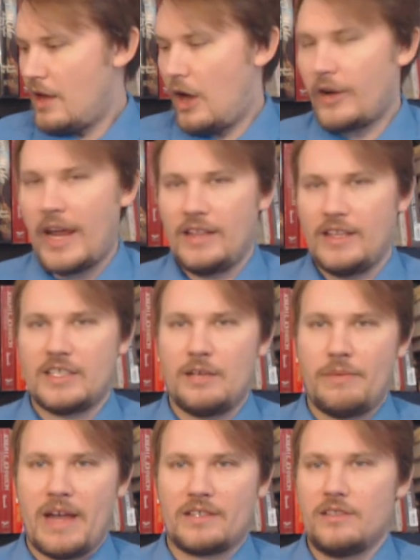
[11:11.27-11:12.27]
Okay, let's
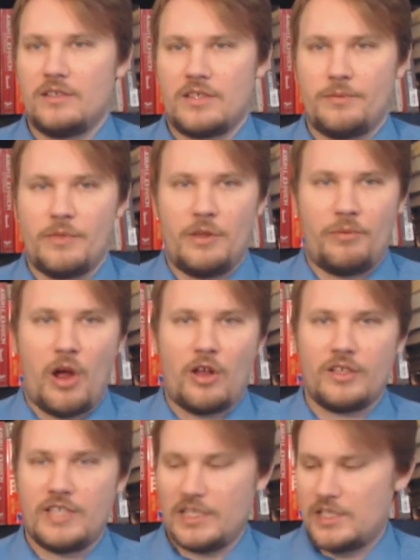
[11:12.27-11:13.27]
get back to some of the
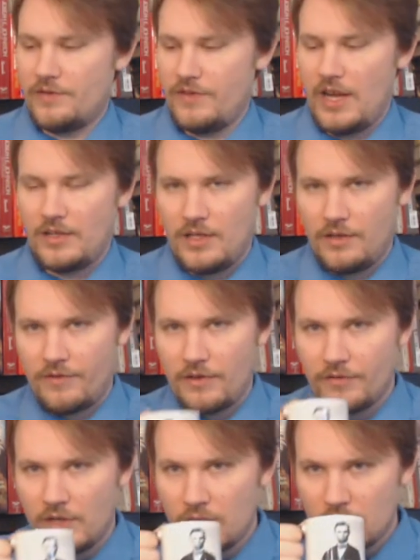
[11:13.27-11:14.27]
politics of the
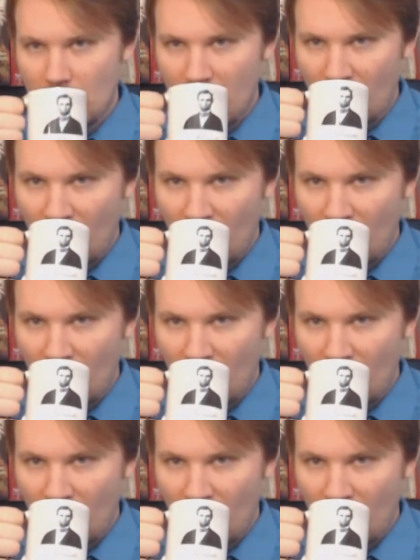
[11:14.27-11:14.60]
1850s.